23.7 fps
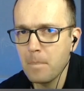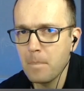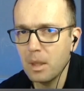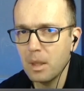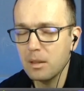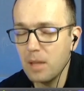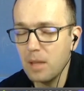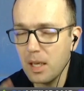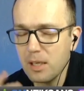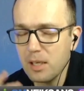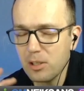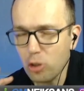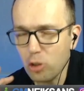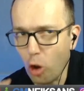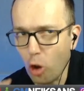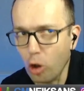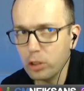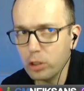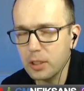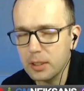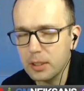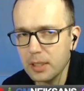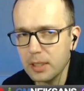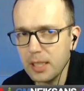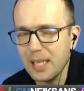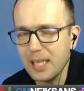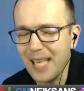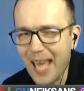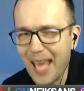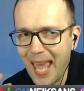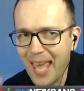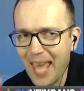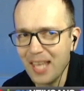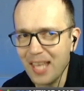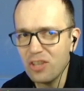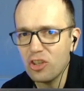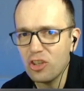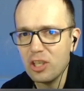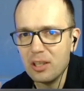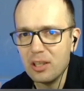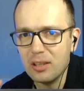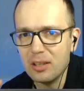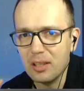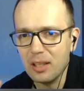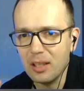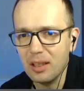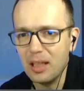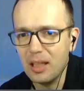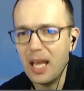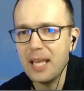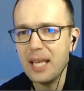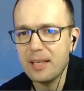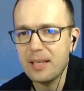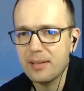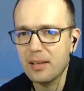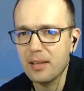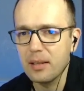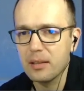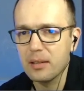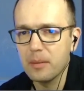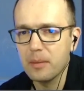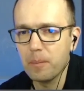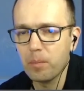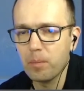This oddity, Engine likes it.